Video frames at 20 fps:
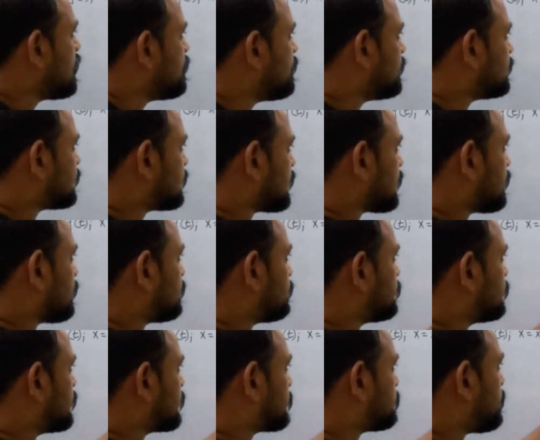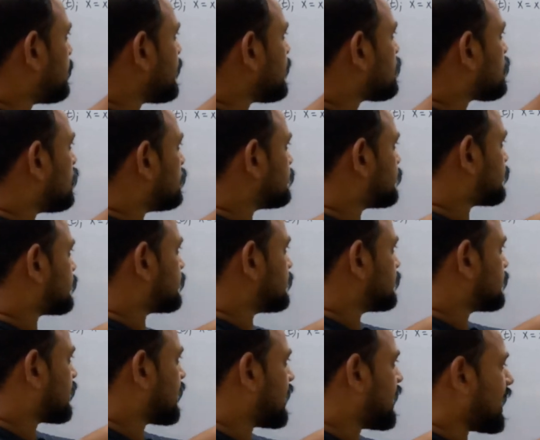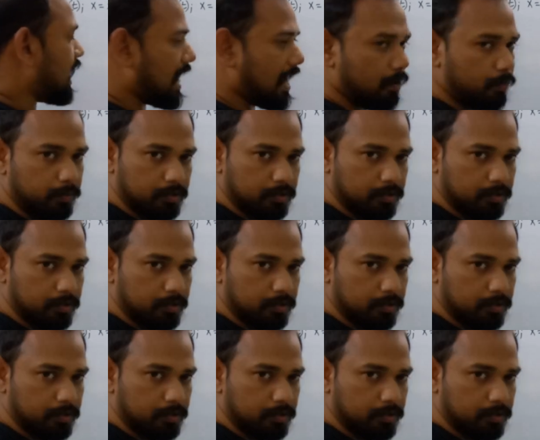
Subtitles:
There's the spring constant K,